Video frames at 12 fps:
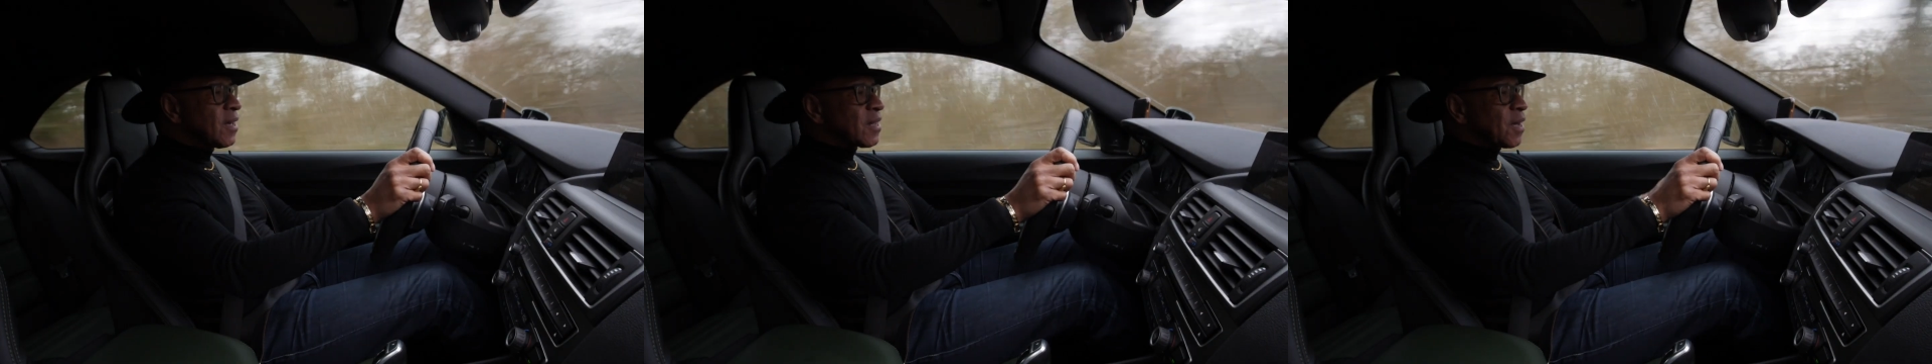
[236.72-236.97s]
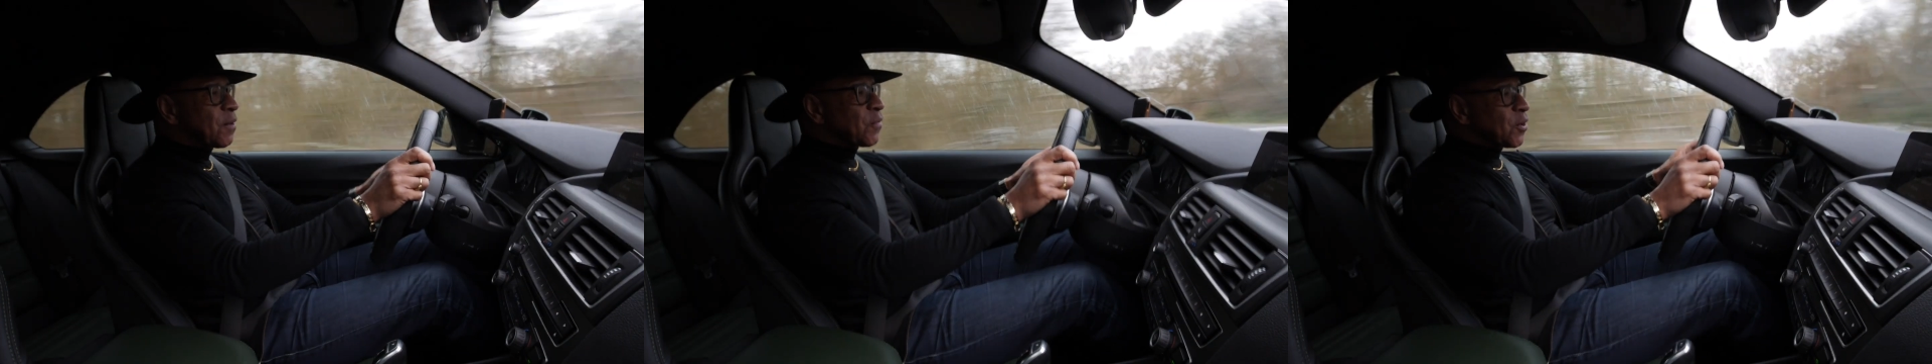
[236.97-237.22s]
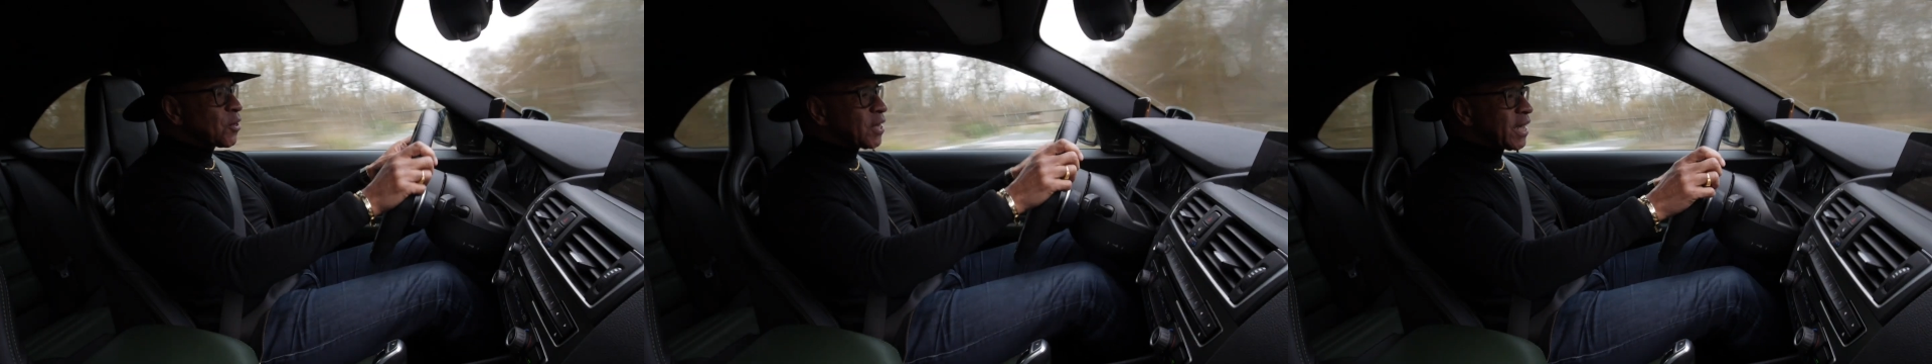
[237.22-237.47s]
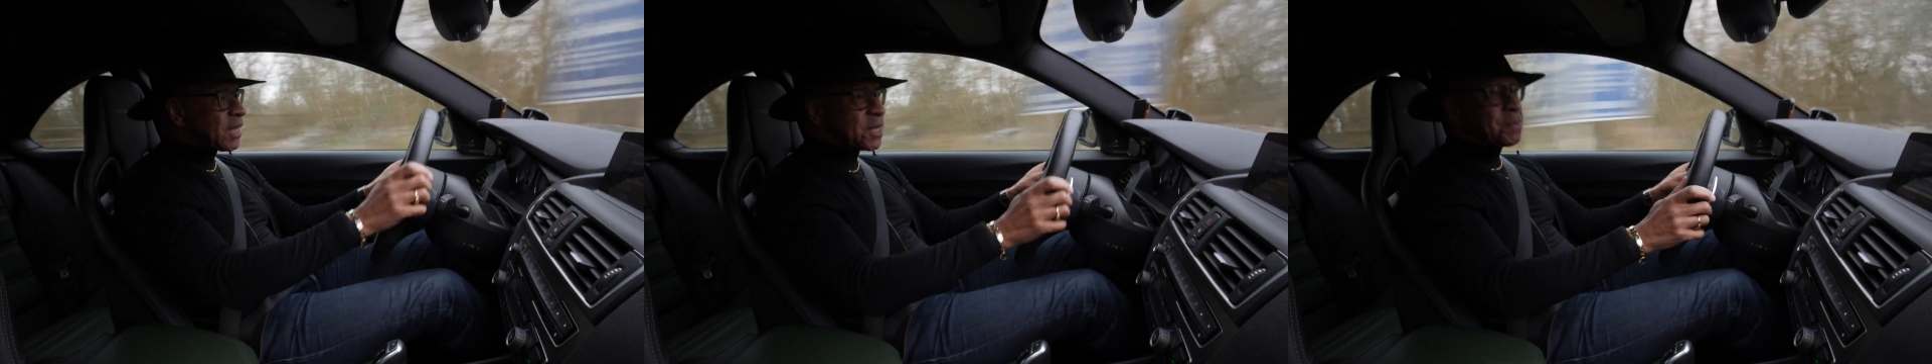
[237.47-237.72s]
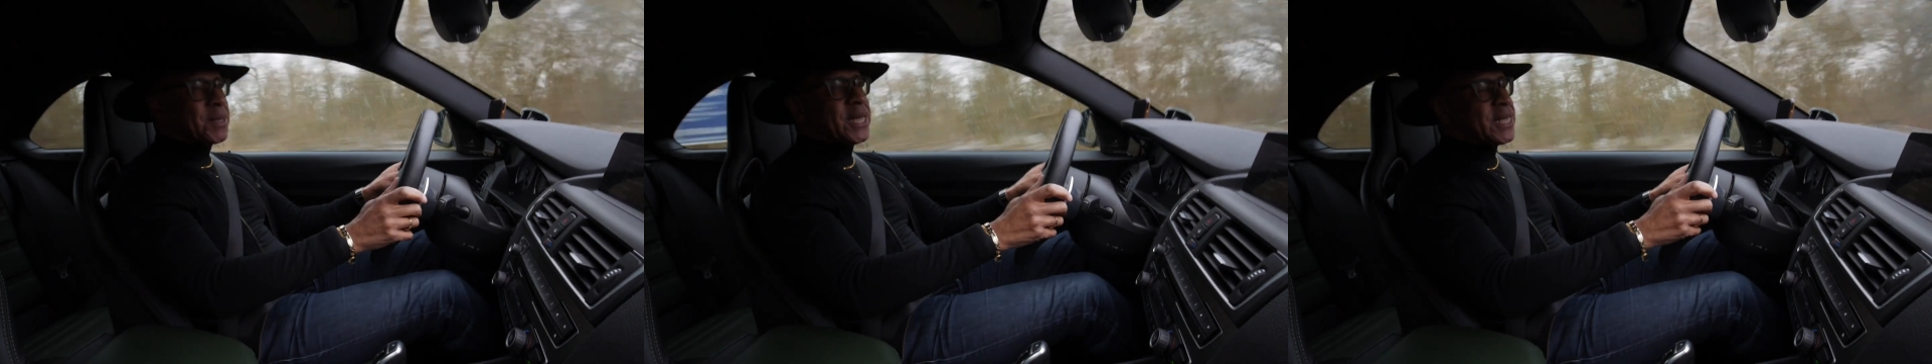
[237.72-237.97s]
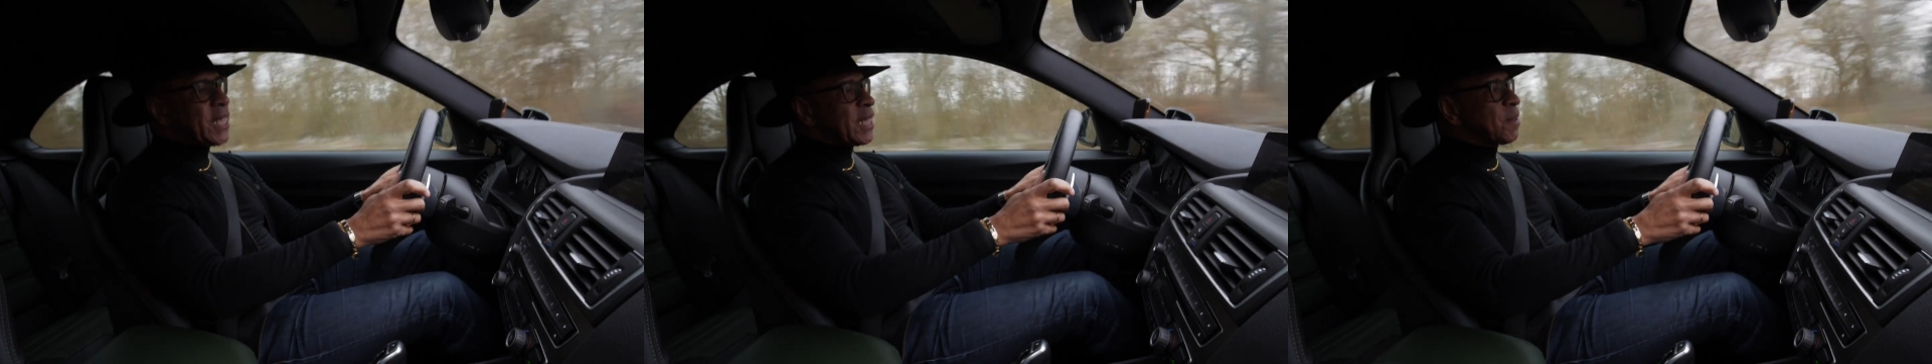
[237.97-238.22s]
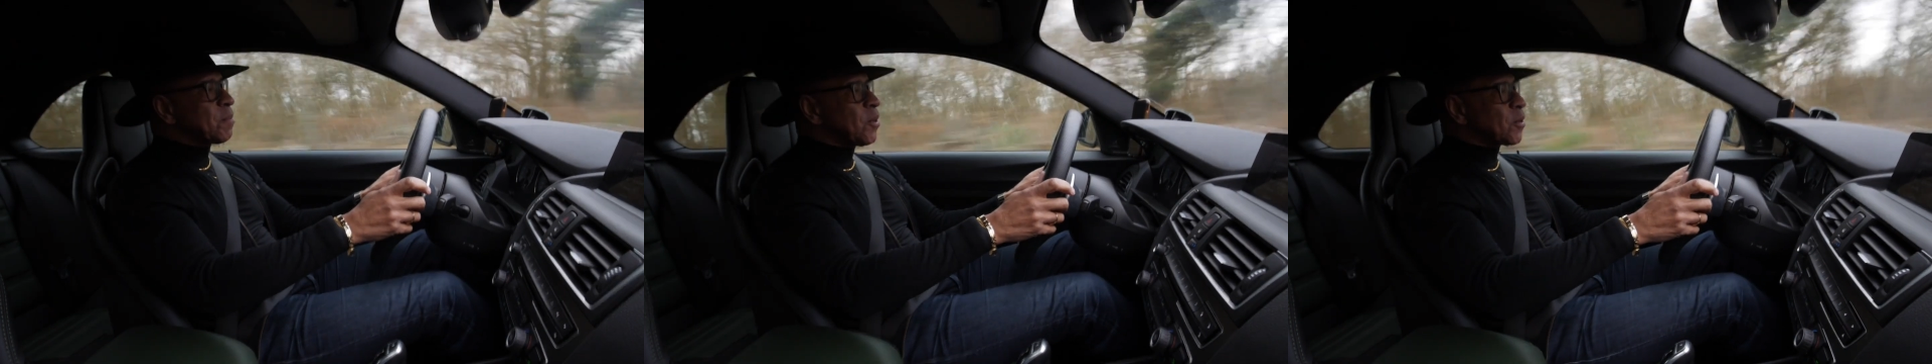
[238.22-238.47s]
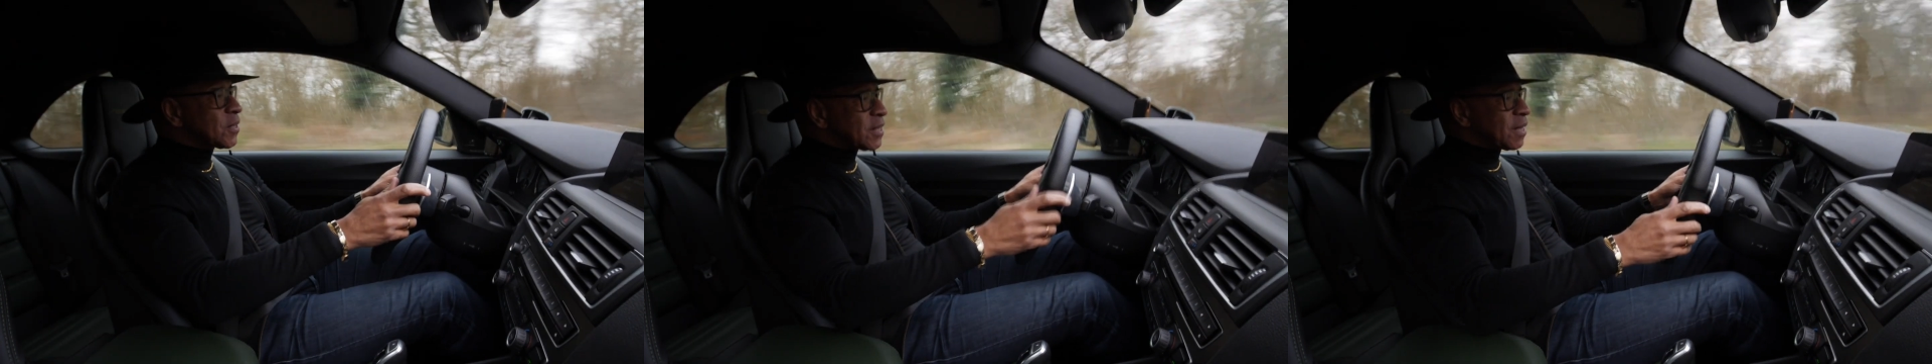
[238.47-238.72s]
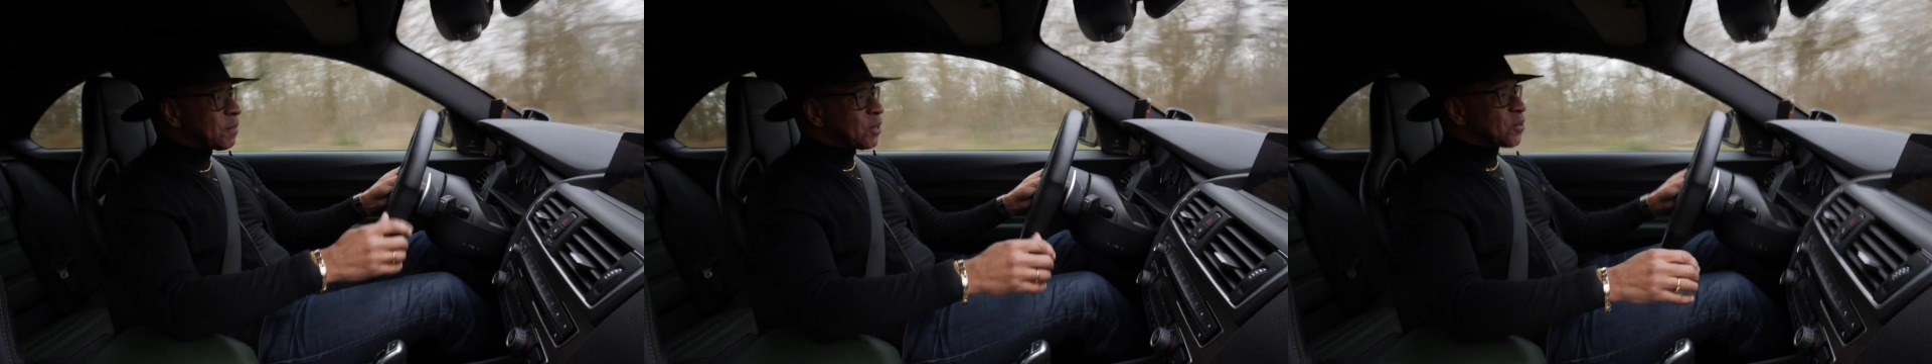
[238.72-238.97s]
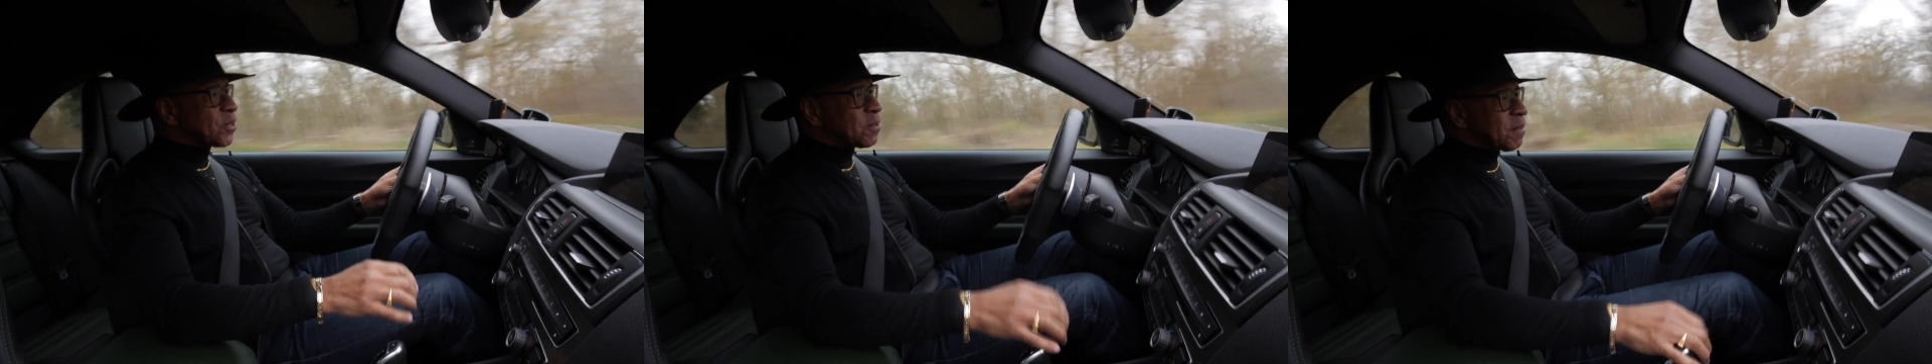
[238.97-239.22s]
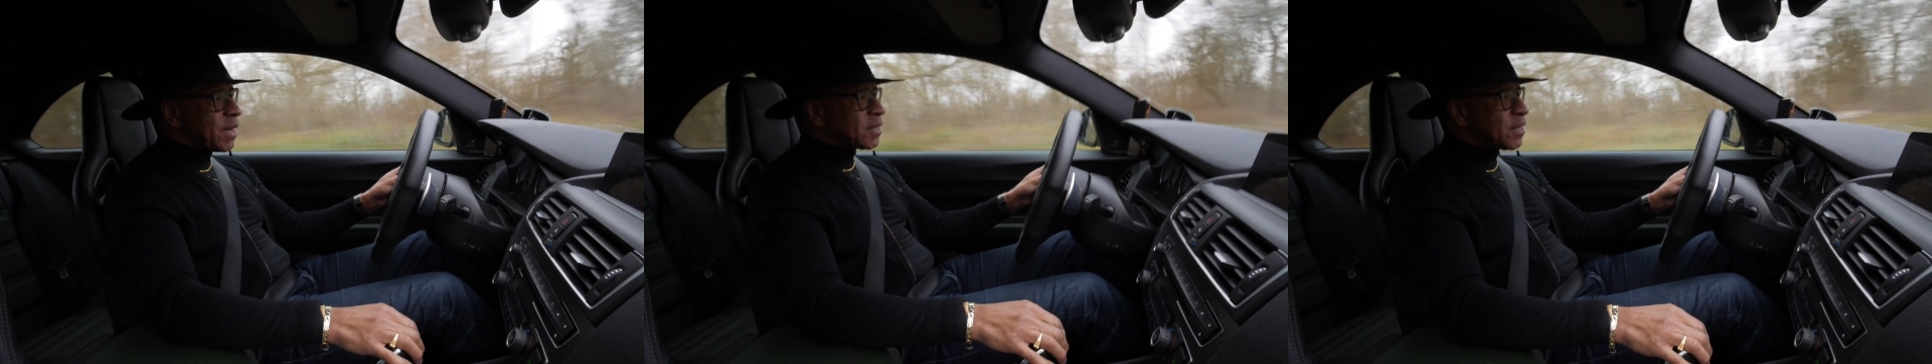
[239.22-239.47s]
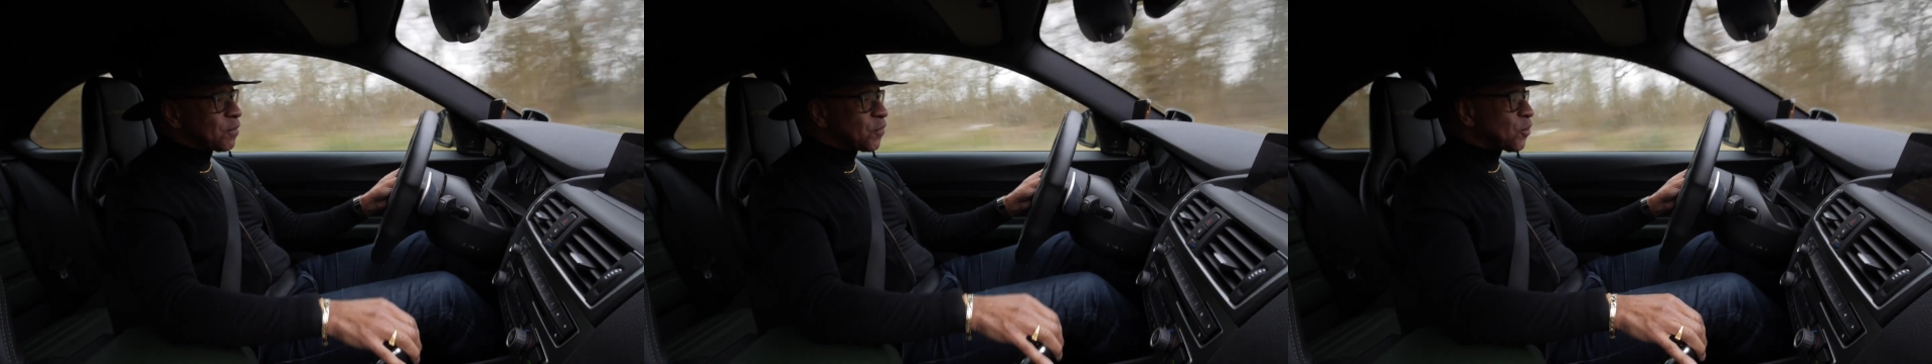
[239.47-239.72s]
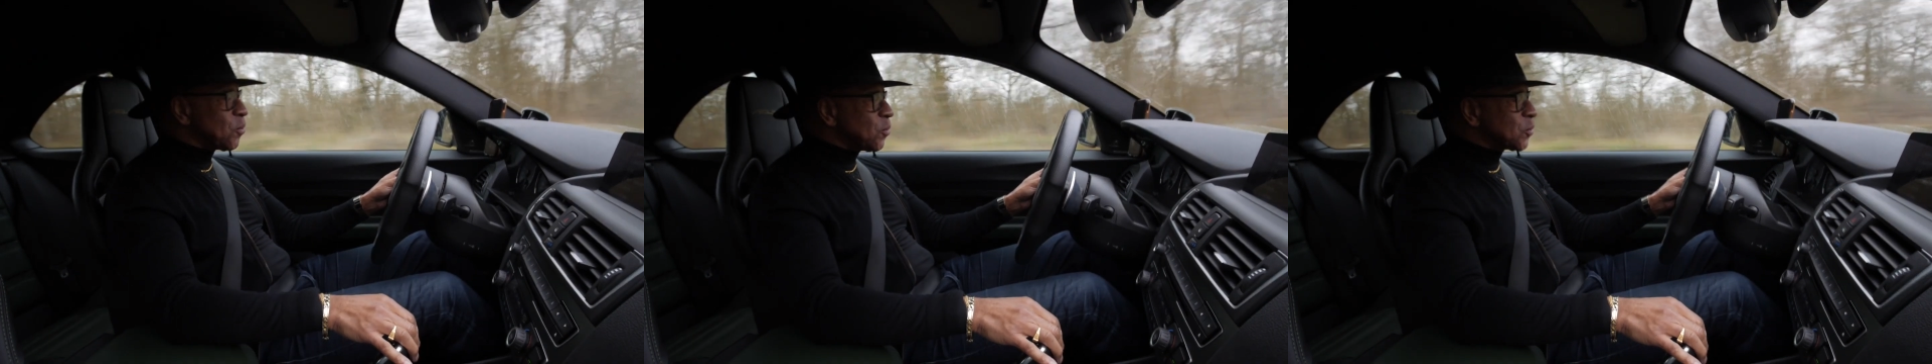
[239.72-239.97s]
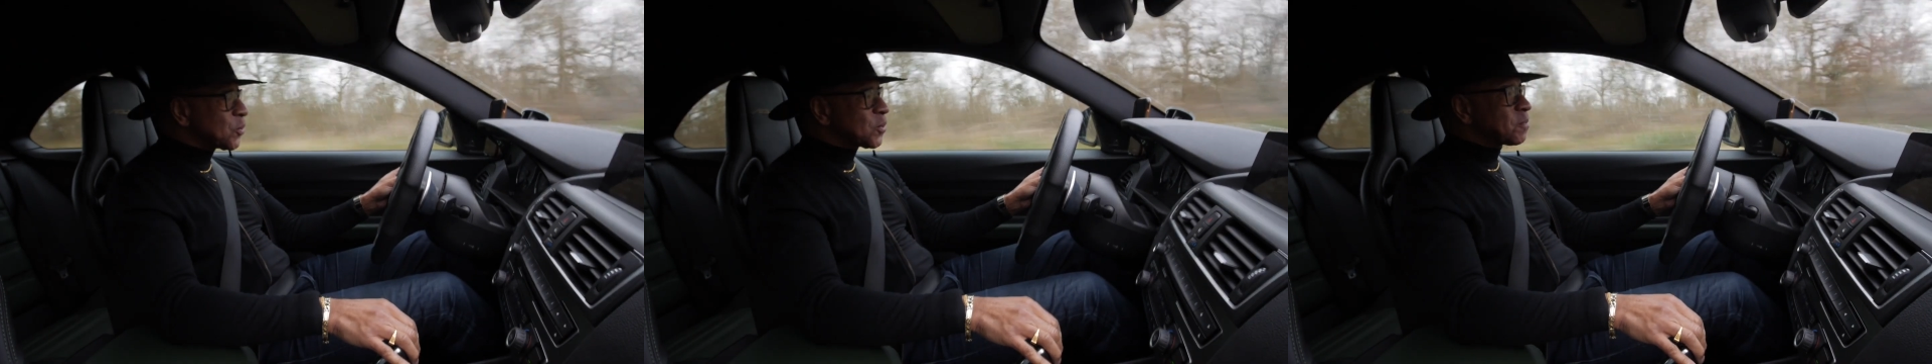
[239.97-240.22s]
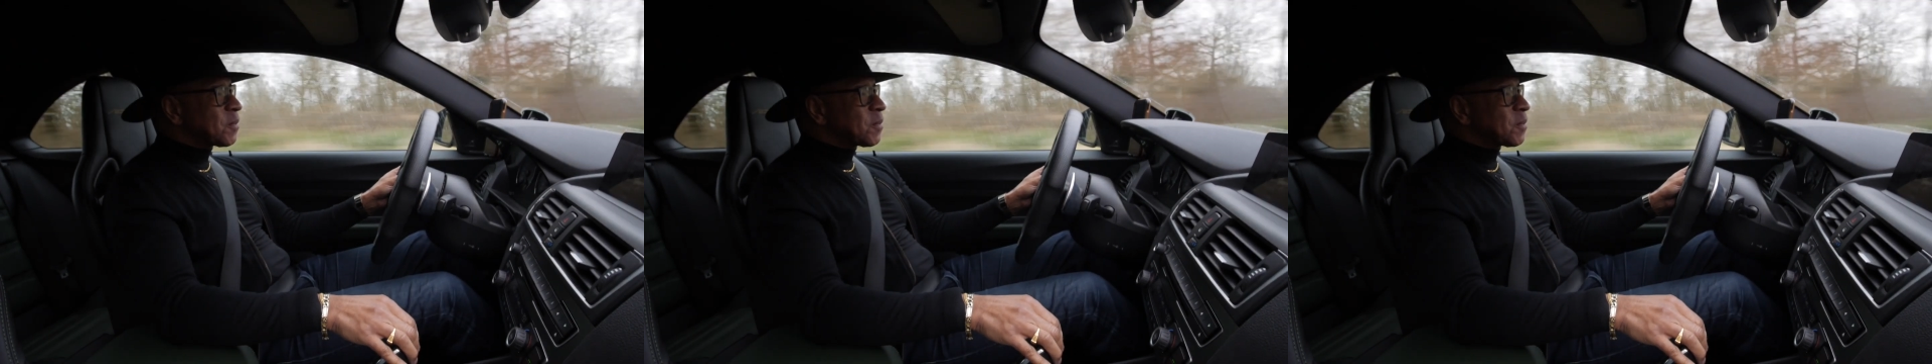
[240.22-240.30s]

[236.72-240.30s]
Now we've got an 8-speed gearbox, semi-automatic of course,